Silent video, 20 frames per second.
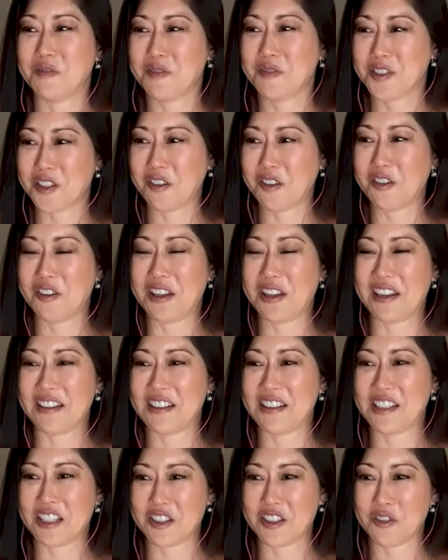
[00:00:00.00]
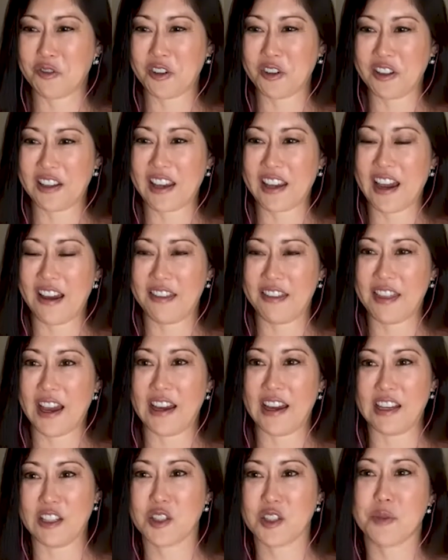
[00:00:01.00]
So it just really had
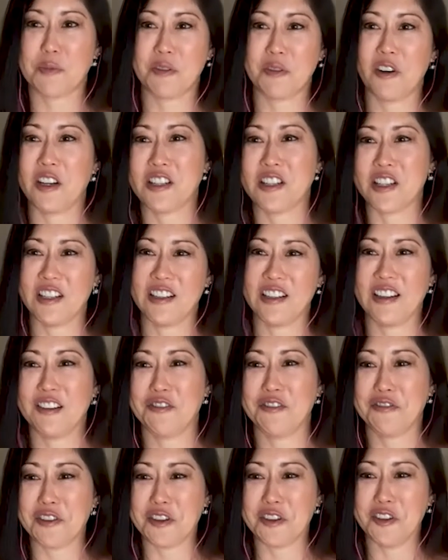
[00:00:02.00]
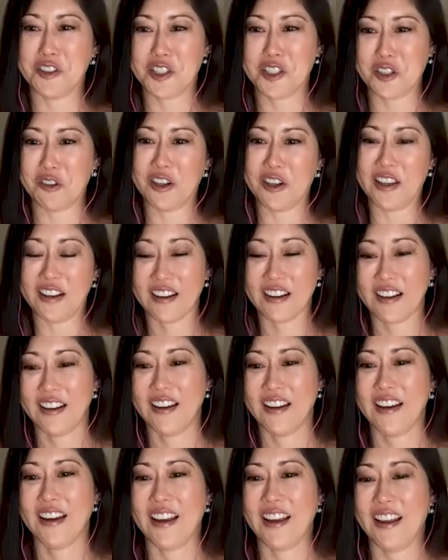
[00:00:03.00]
that inspiration and feel to it.
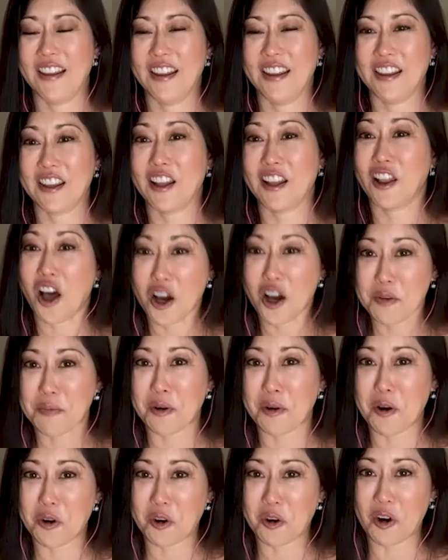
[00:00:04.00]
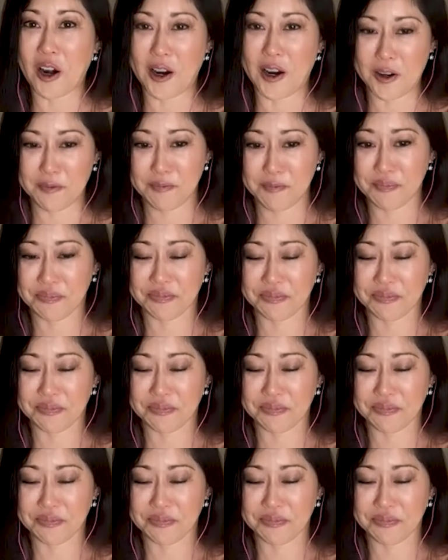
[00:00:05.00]
And then the long program,